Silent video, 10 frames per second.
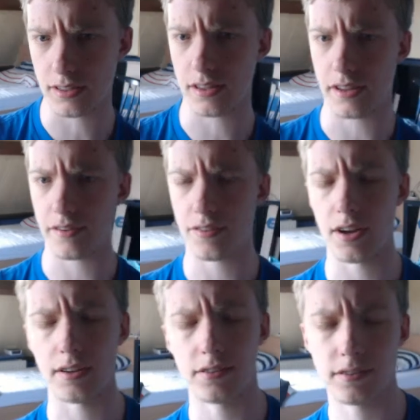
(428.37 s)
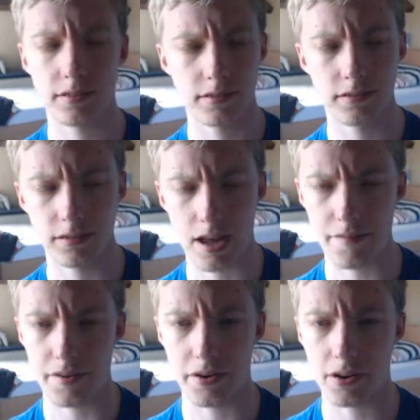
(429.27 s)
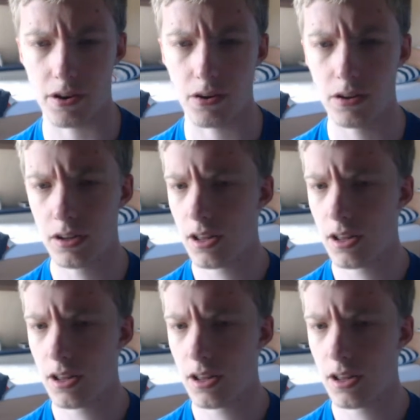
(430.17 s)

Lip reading: the year 5s, half a year ago.